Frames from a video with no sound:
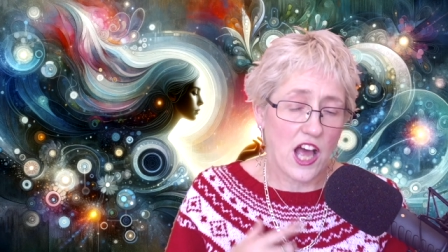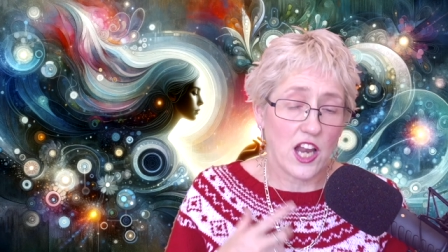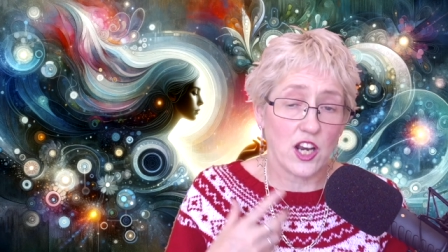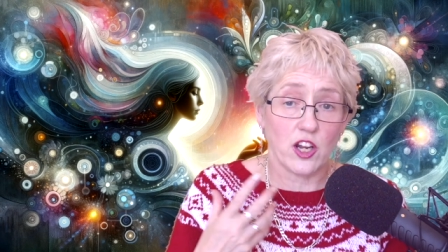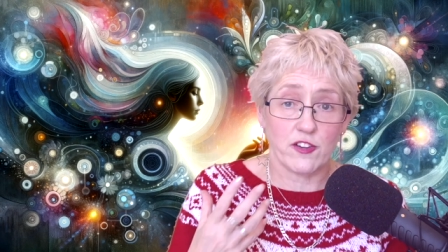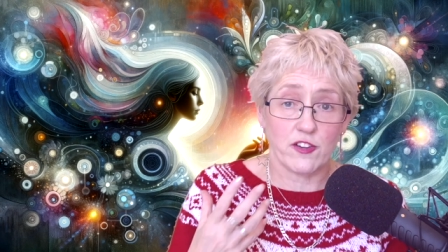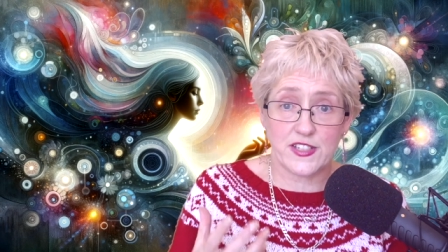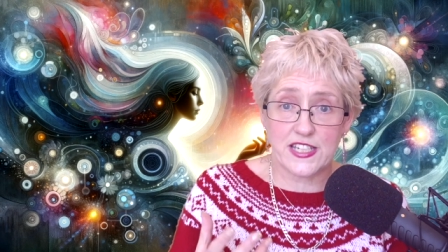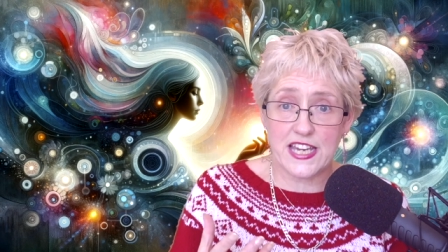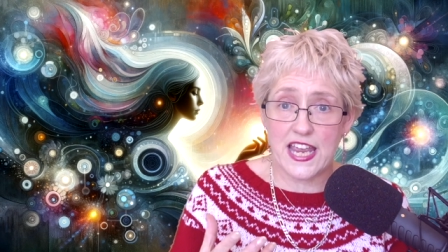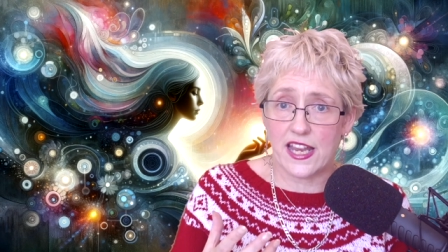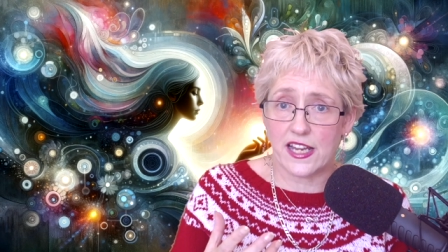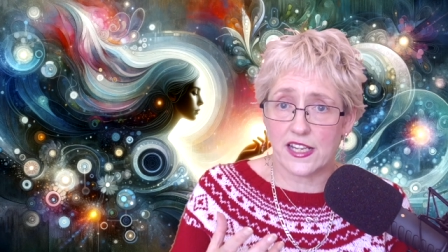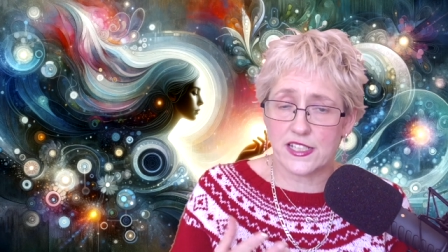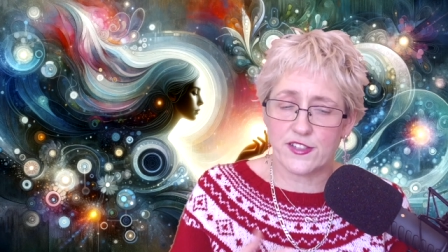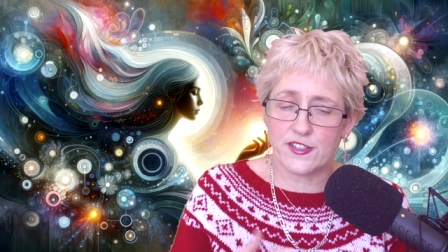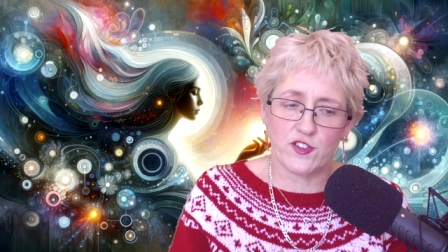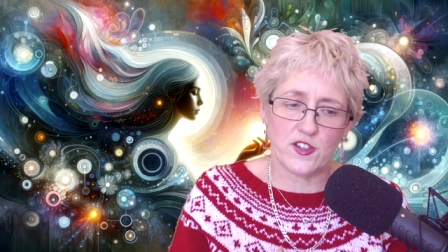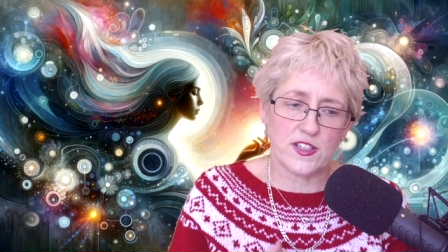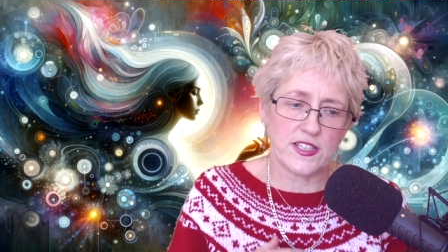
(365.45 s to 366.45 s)
a lot of
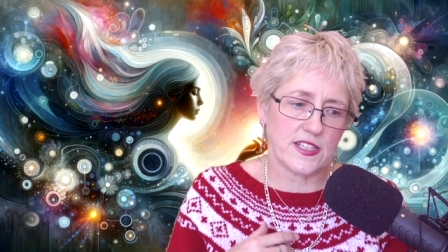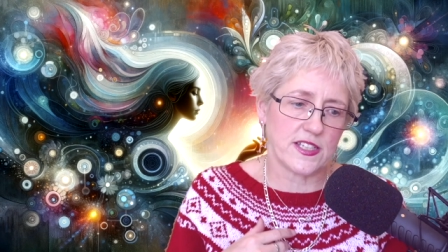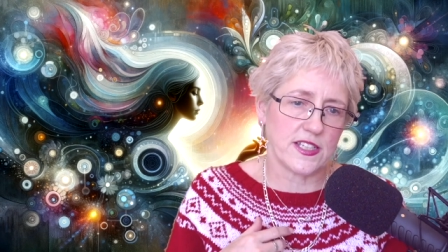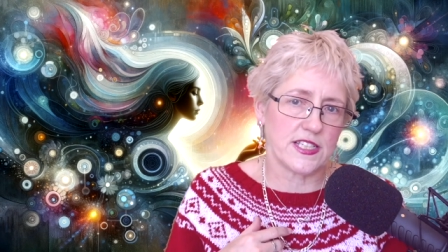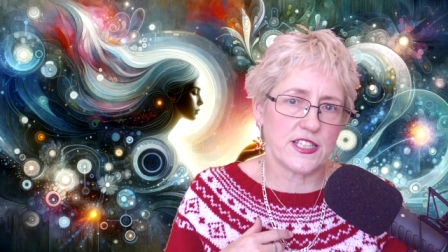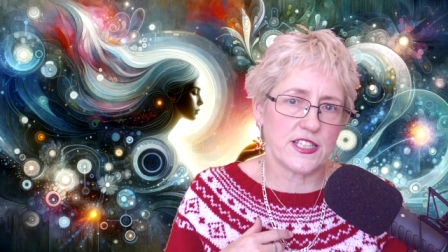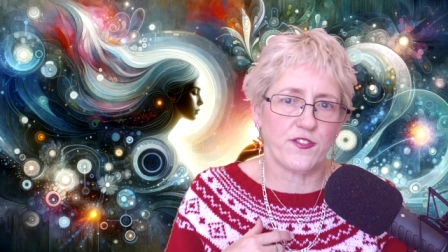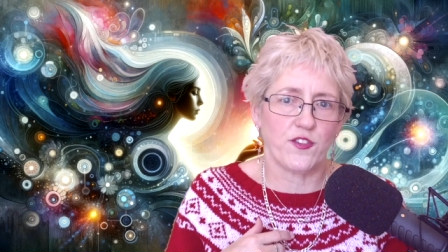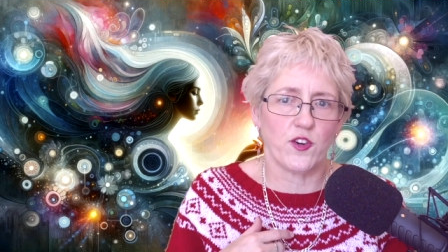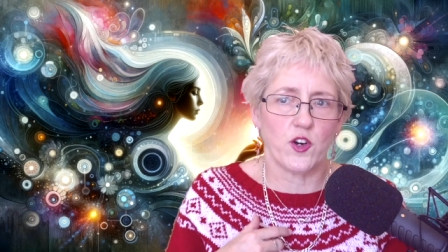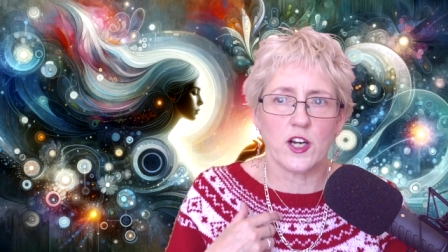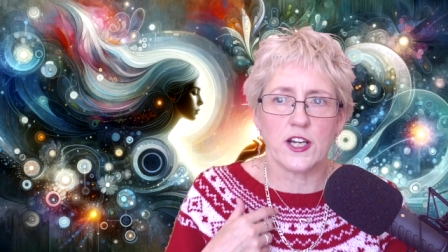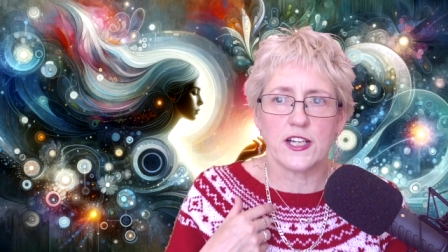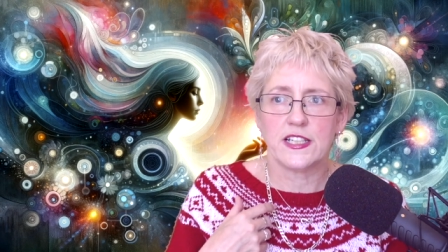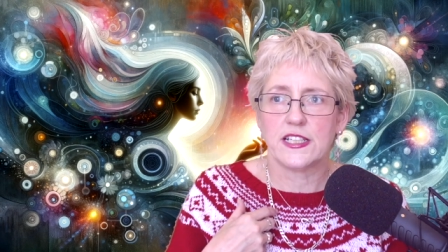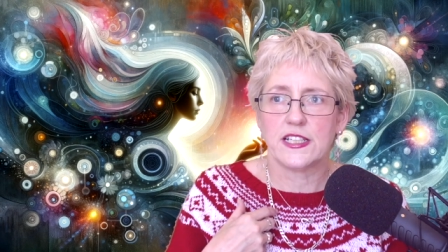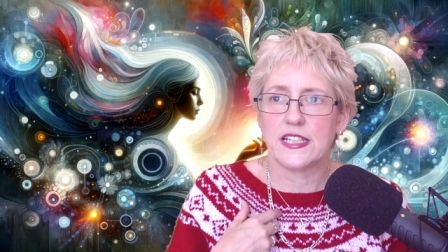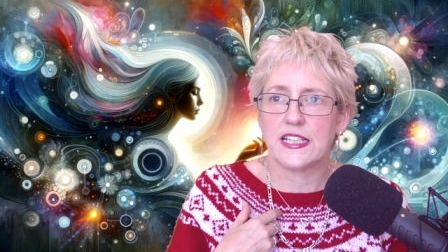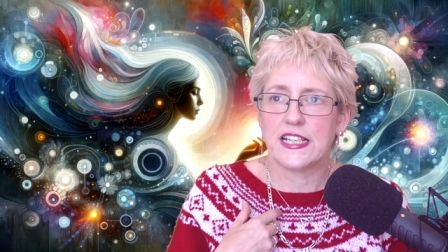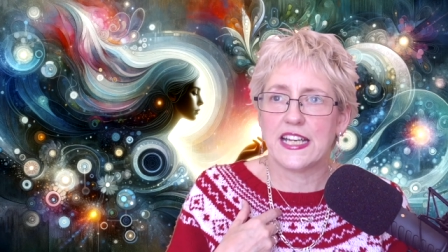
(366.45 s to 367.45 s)
text, for instance, for
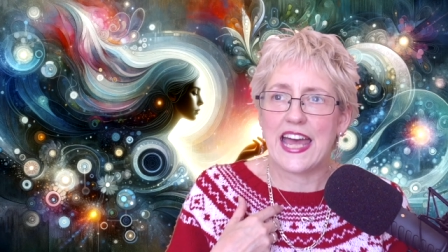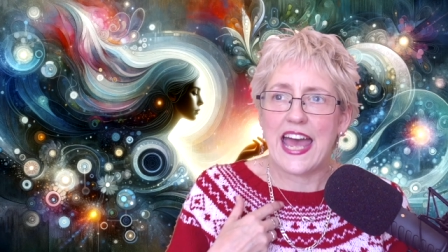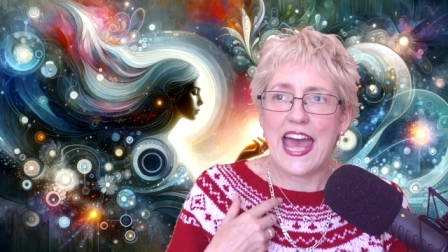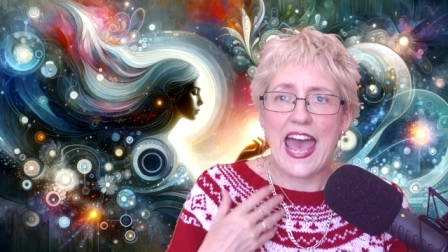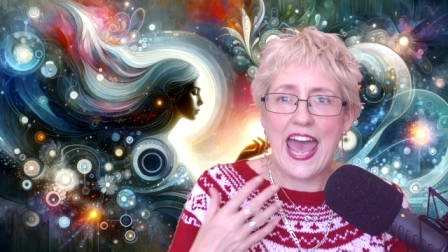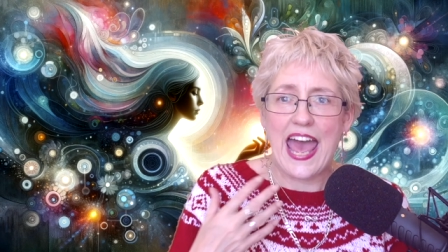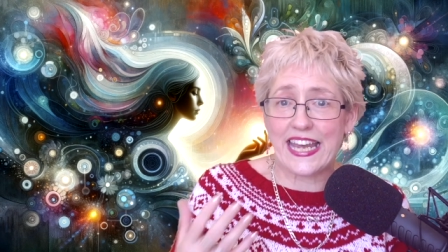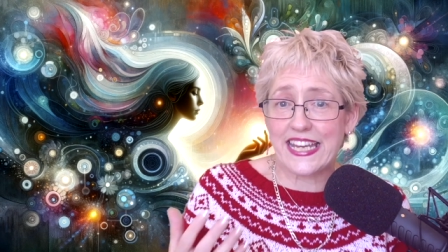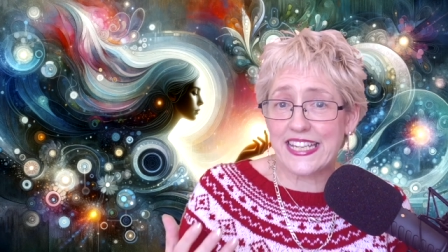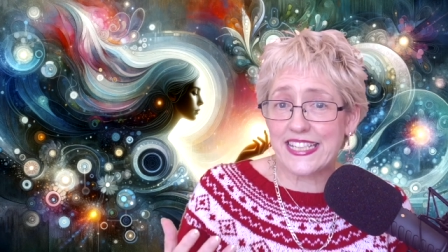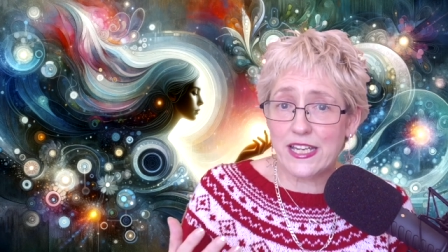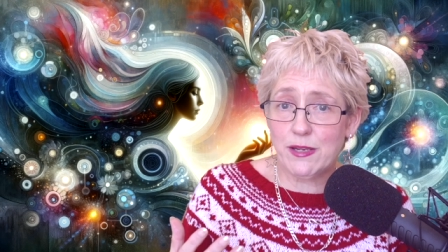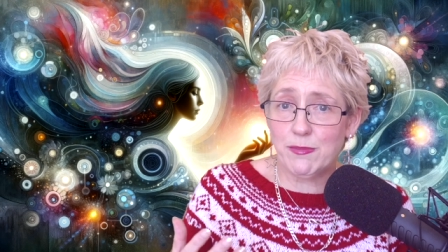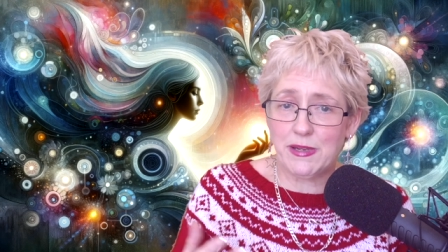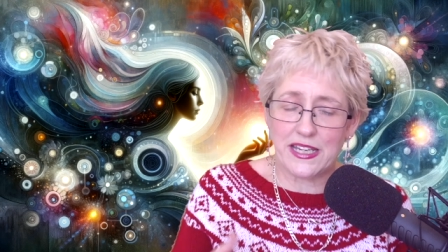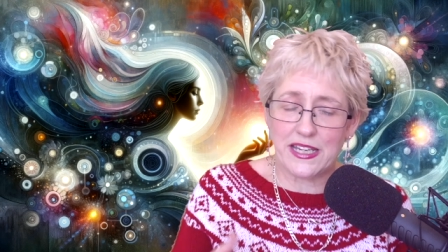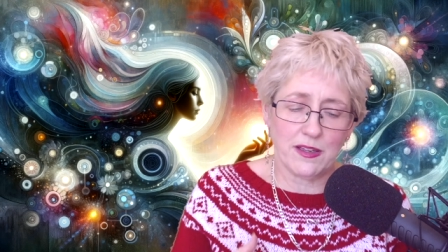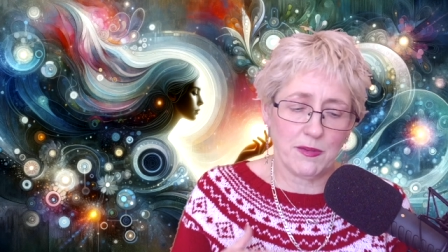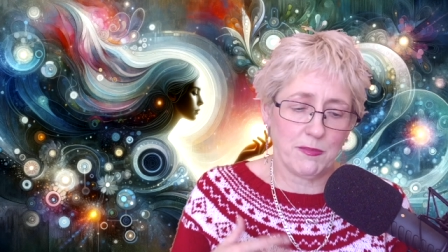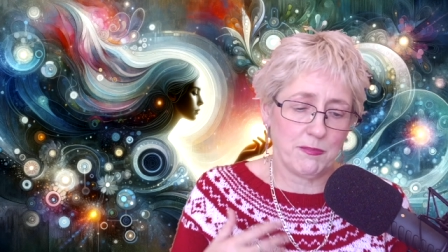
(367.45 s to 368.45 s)

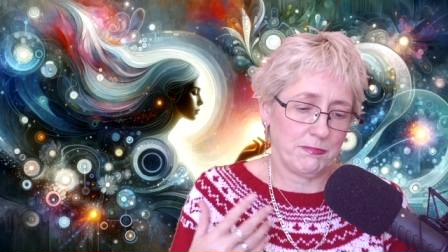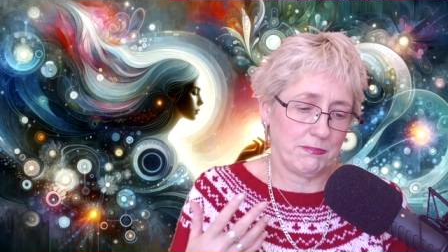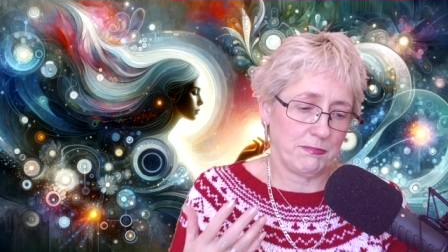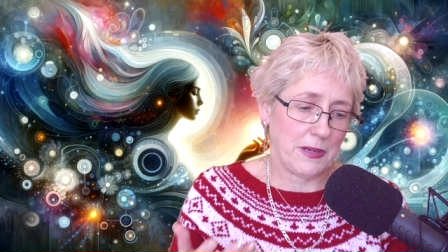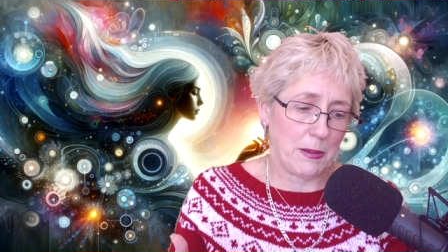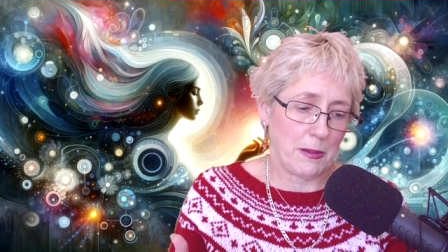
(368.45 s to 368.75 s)
academia.